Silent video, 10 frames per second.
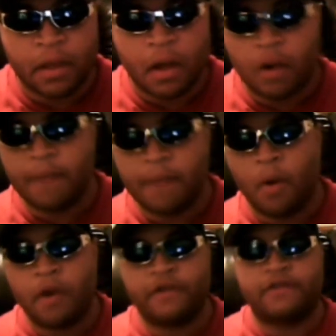on a
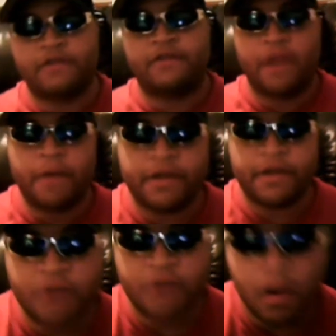more
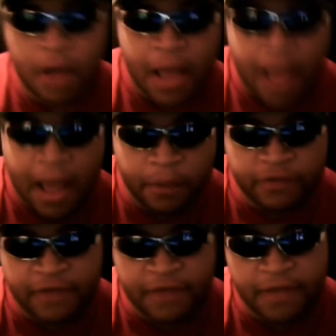serious note, I will
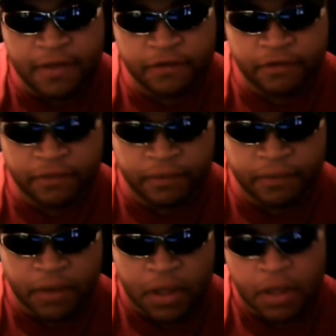say this.
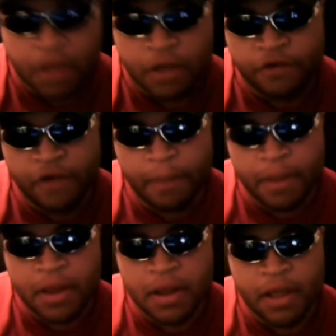
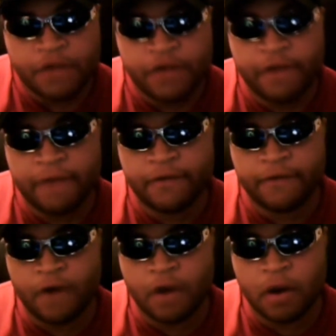Jumpin' Jeff
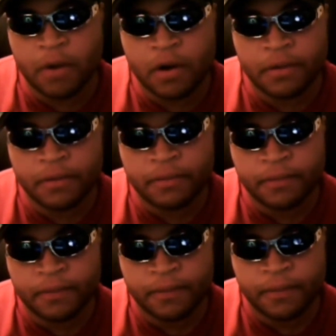Farmer
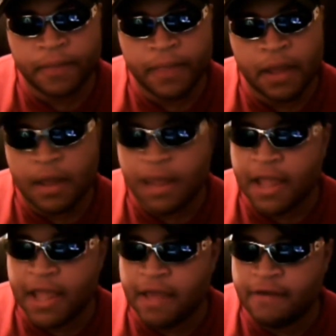
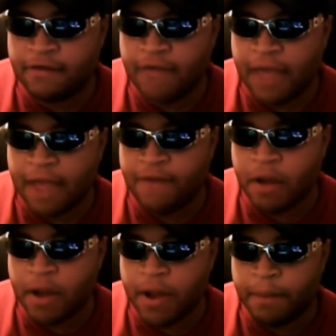is a
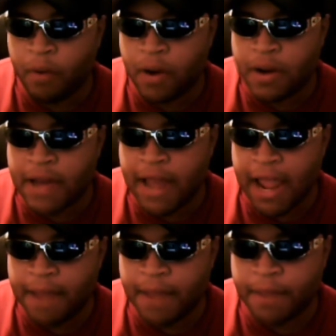very important
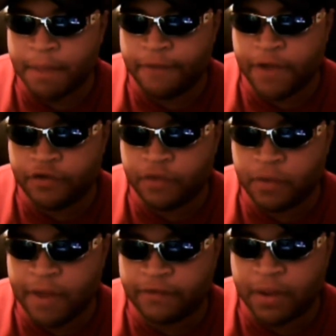name in professional
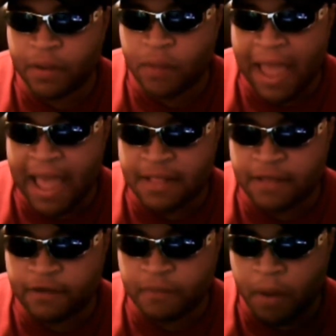wrestling at
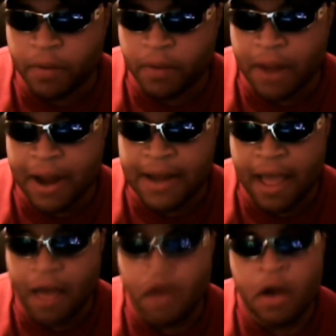this moment right now